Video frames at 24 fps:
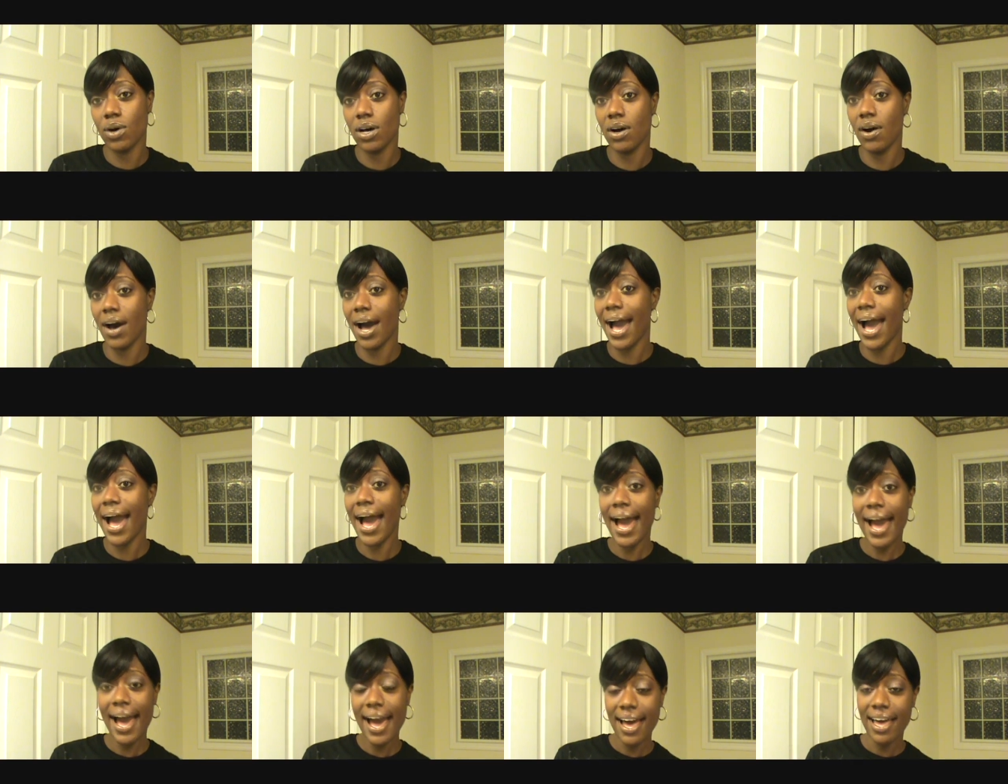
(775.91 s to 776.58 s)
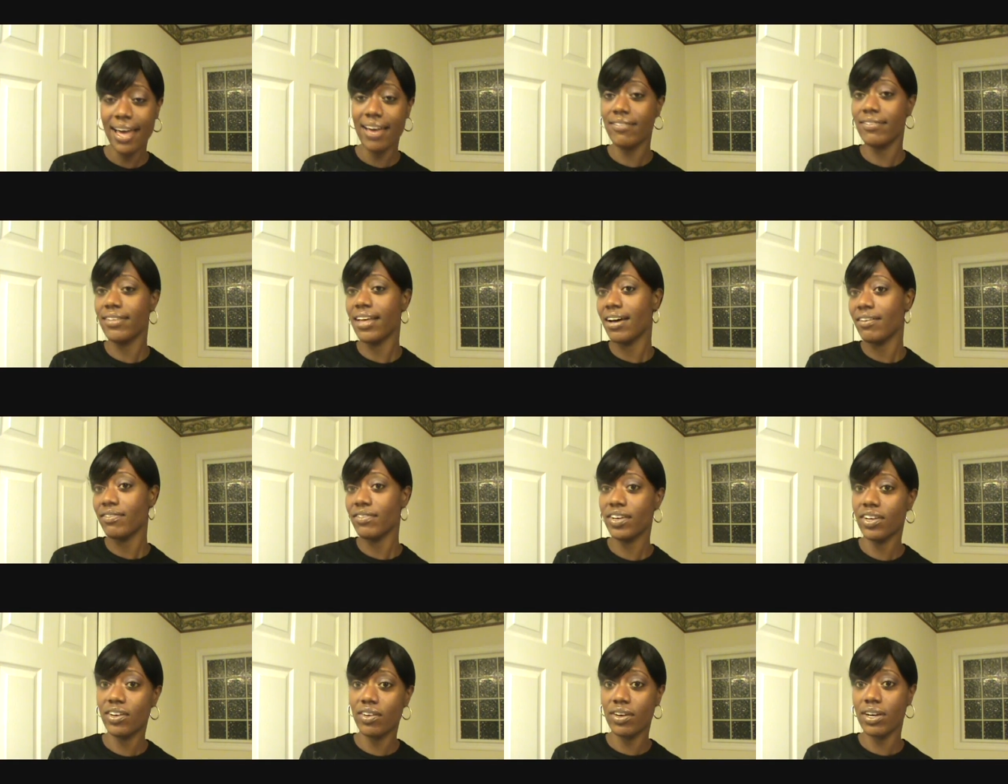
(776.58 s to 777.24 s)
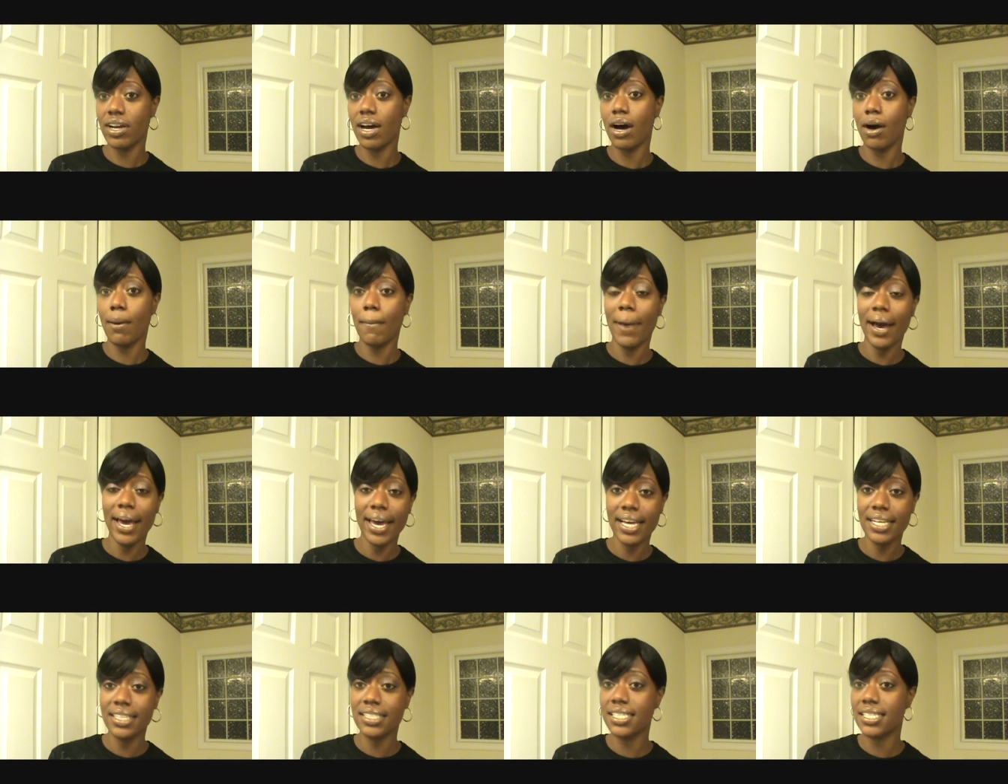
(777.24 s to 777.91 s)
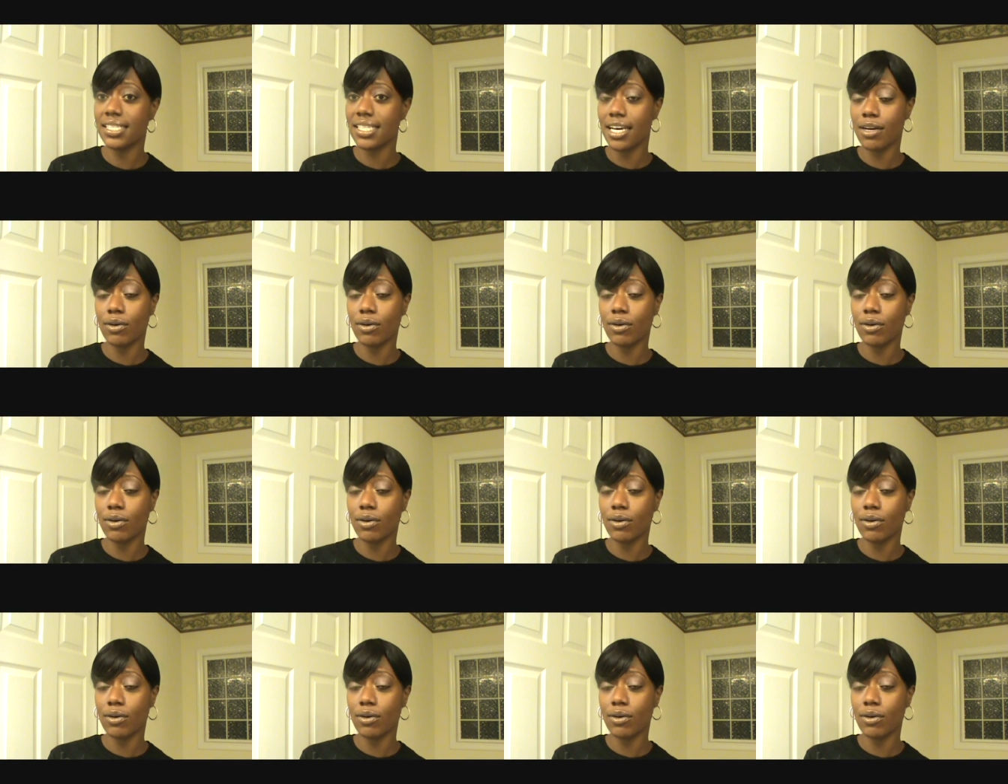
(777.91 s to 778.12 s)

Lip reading: Well, I have not figured out my edges.